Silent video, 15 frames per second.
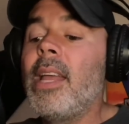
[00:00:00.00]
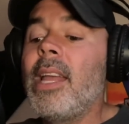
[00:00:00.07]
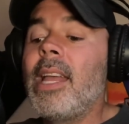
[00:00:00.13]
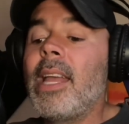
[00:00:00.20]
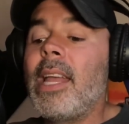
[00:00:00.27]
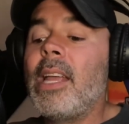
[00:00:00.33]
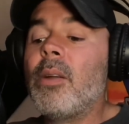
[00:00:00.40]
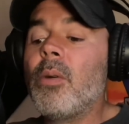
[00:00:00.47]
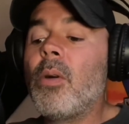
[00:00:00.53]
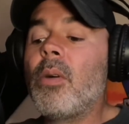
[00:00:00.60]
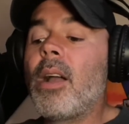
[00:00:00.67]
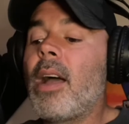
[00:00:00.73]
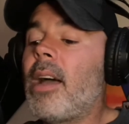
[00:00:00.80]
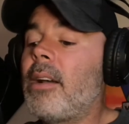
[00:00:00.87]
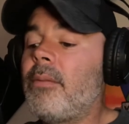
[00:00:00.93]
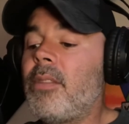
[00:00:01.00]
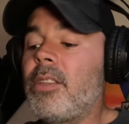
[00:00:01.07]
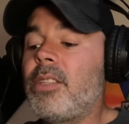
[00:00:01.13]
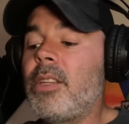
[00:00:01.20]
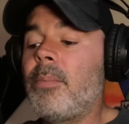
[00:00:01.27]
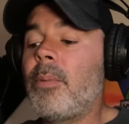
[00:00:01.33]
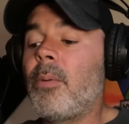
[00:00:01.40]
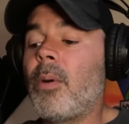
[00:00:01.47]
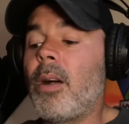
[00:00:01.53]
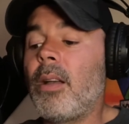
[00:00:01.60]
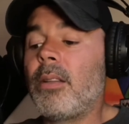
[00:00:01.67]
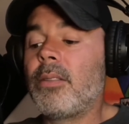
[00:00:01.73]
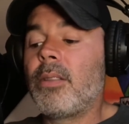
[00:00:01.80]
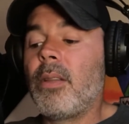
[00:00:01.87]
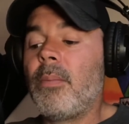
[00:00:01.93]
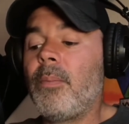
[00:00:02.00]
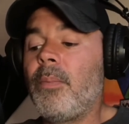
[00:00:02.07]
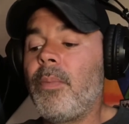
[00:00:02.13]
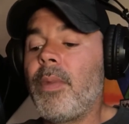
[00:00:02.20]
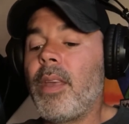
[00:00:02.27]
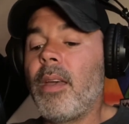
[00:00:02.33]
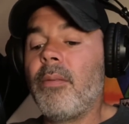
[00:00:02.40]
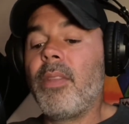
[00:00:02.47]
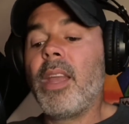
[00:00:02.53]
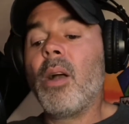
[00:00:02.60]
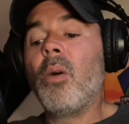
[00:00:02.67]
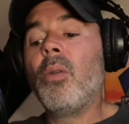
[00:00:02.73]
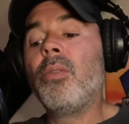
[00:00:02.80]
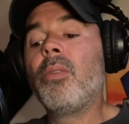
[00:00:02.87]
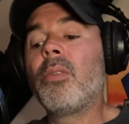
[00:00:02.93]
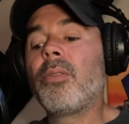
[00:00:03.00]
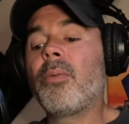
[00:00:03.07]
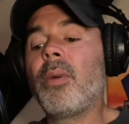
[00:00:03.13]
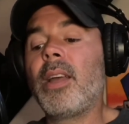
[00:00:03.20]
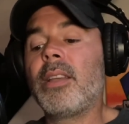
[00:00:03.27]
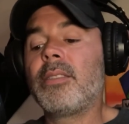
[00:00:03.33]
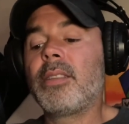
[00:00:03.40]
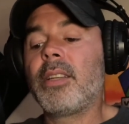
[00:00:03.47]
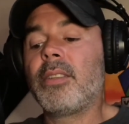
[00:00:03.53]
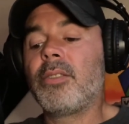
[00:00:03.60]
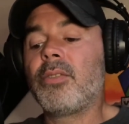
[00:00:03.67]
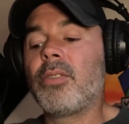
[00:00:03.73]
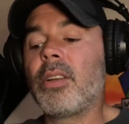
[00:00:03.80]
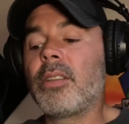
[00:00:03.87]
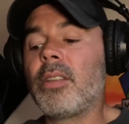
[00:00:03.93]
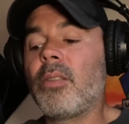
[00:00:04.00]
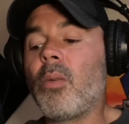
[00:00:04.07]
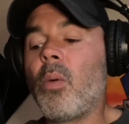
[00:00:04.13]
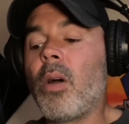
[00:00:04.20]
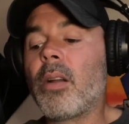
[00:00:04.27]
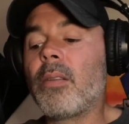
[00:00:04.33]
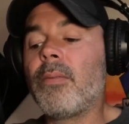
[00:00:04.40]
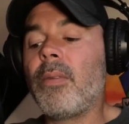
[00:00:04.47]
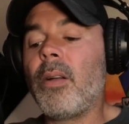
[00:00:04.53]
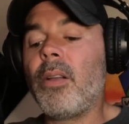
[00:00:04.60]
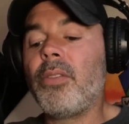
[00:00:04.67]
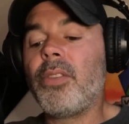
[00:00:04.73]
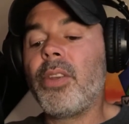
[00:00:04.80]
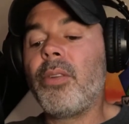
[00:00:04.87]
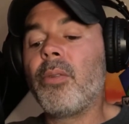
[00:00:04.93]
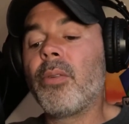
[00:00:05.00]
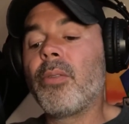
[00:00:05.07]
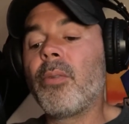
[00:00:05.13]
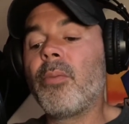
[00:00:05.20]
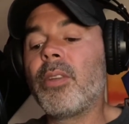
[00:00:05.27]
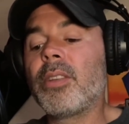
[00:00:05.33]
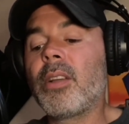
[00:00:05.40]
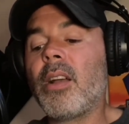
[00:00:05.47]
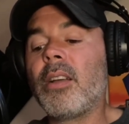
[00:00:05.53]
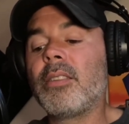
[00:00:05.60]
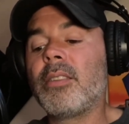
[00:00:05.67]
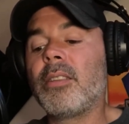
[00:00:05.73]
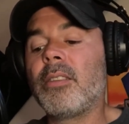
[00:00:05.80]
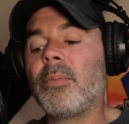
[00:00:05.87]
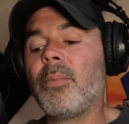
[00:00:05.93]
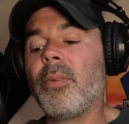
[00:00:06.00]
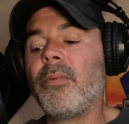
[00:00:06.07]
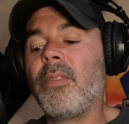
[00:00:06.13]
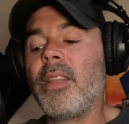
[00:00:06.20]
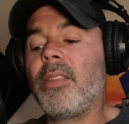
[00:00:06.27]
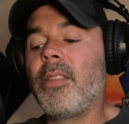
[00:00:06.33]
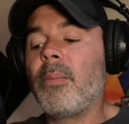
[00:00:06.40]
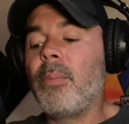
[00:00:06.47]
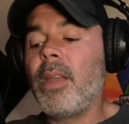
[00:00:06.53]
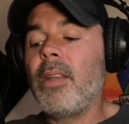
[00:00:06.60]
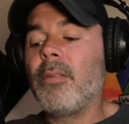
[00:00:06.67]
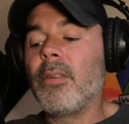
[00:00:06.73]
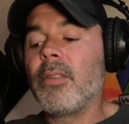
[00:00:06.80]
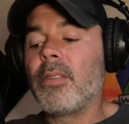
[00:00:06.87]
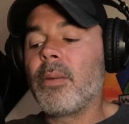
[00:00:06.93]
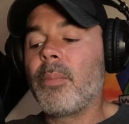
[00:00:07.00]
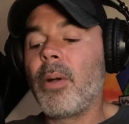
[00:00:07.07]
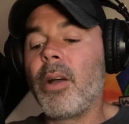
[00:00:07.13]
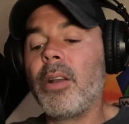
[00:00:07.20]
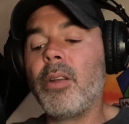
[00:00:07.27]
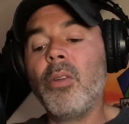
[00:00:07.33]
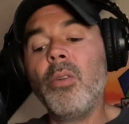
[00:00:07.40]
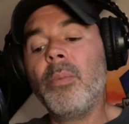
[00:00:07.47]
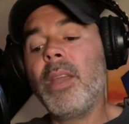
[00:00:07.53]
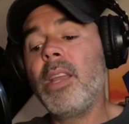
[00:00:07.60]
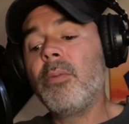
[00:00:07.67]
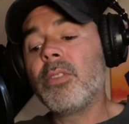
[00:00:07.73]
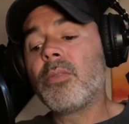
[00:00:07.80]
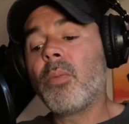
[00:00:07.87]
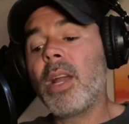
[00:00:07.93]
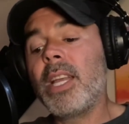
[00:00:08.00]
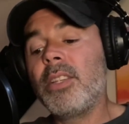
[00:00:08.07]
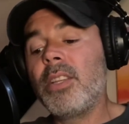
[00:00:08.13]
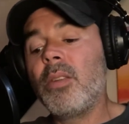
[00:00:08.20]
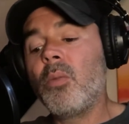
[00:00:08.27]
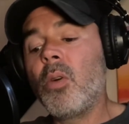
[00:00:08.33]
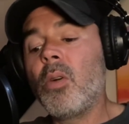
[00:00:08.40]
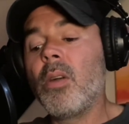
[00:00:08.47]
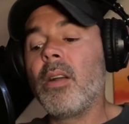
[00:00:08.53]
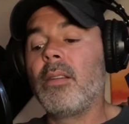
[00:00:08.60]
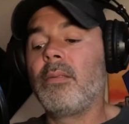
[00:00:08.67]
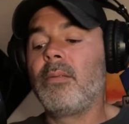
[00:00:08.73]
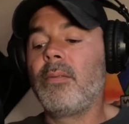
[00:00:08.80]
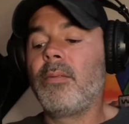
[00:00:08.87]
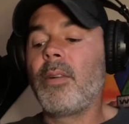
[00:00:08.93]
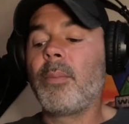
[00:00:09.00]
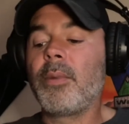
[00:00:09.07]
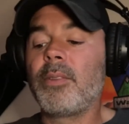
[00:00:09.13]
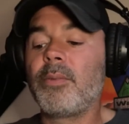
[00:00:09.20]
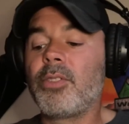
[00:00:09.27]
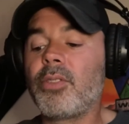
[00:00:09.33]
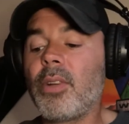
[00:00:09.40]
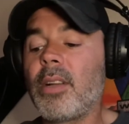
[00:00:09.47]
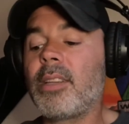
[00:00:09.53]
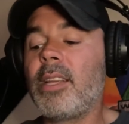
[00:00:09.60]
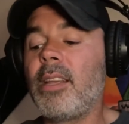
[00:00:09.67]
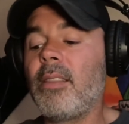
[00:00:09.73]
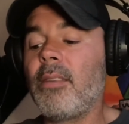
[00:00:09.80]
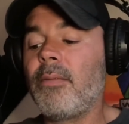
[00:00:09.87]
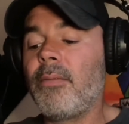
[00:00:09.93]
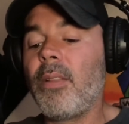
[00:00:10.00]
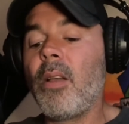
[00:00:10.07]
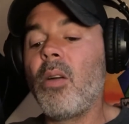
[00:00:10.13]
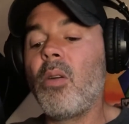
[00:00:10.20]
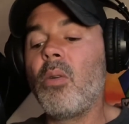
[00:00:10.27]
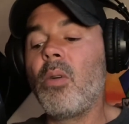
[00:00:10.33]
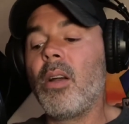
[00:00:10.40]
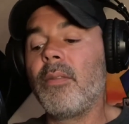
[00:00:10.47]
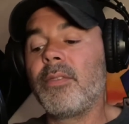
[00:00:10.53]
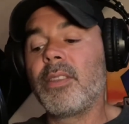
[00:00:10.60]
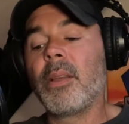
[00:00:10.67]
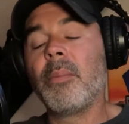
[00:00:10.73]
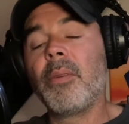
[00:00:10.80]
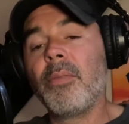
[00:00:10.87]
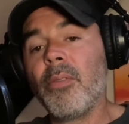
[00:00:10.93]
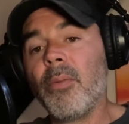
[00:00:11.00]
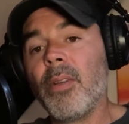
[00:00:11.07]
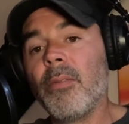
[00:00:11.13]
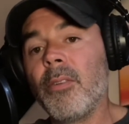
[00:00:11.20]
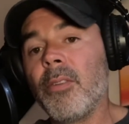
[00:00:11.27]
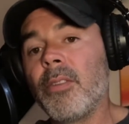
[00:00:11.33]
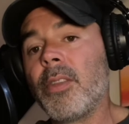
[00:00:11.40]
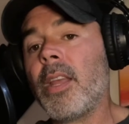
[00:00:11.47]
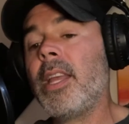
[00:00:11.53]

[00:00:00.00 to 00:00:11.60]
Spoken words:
hero god of the Chippewas of the Old Northwest, constructed the waterfalls in northern Wisconsin to prevent the beavers, upon whom he was waging war, from obstructing the flow of some of the rivers.